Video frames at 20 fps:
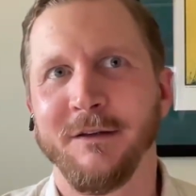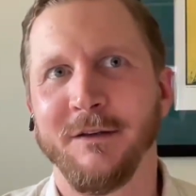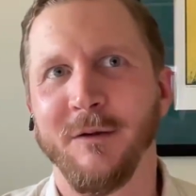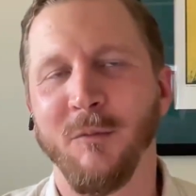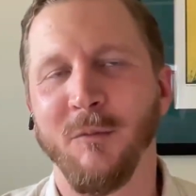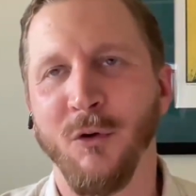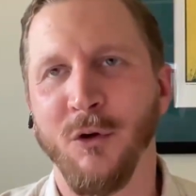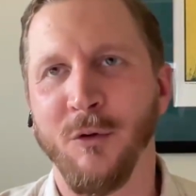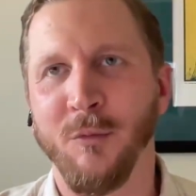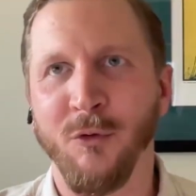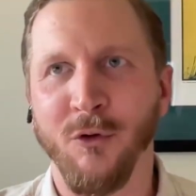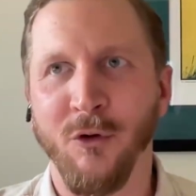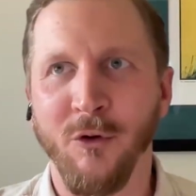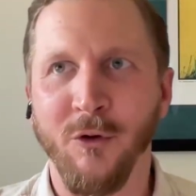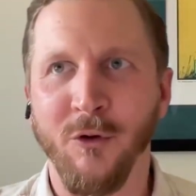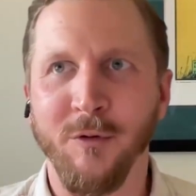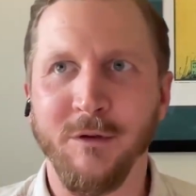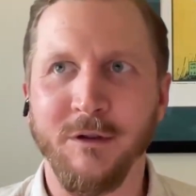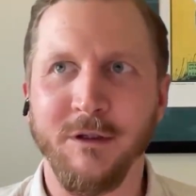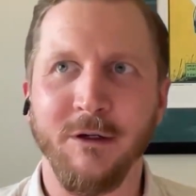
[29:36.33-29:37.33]
the more and
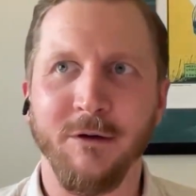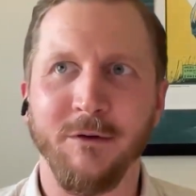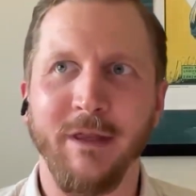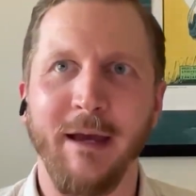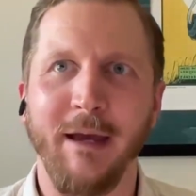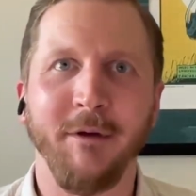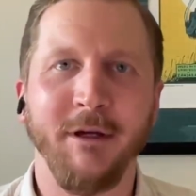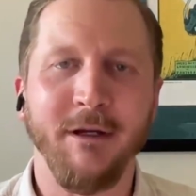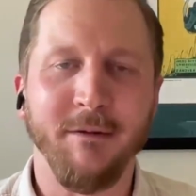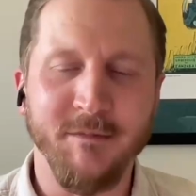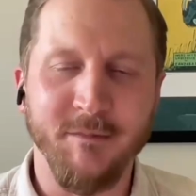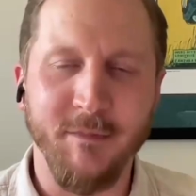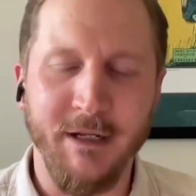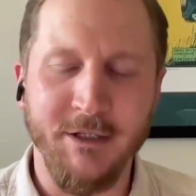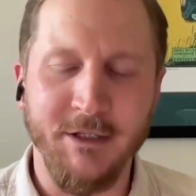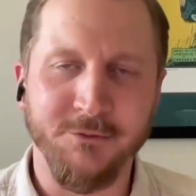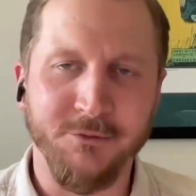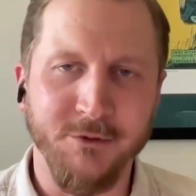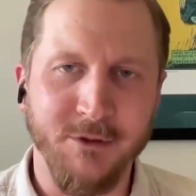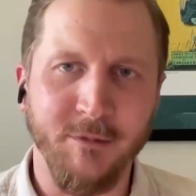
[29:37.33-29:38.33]
more, that becomes
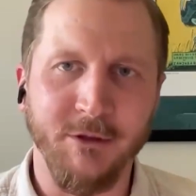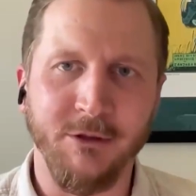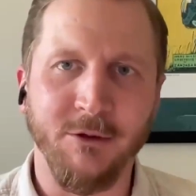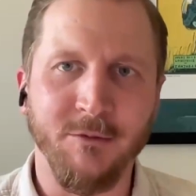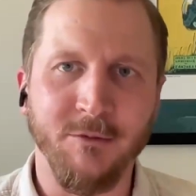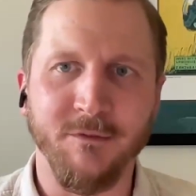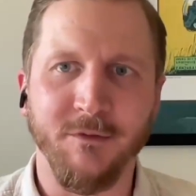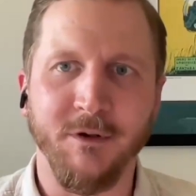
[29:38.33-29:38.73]
mainstream in terms